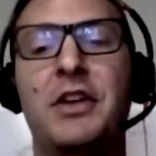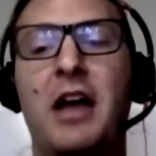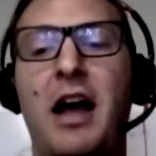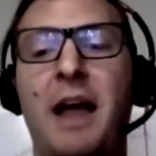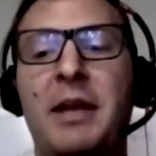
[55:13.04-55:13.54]

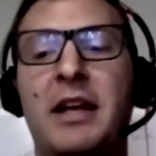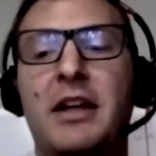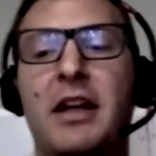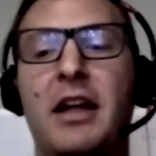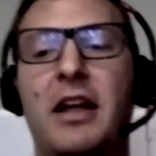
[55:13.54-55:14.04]
I mean,
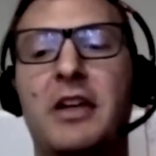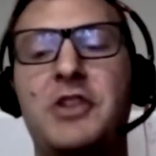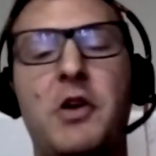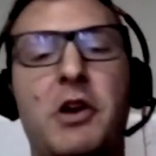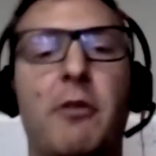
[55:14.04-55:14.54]

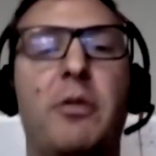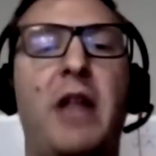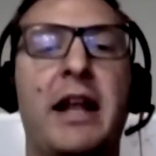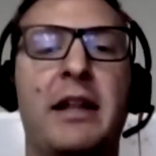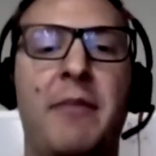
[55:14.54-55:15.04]
so you're
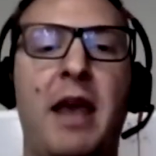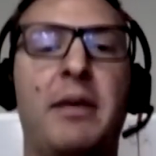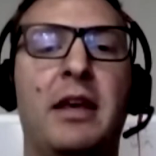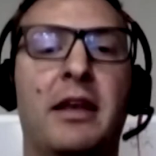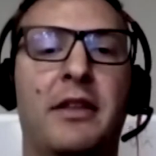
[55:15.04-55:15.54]
implying that
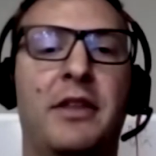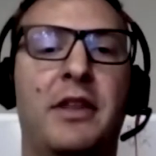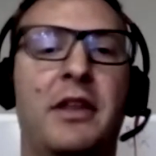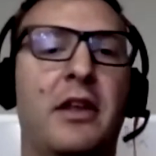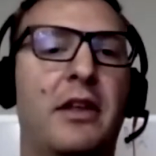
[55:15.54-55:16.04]
maybe the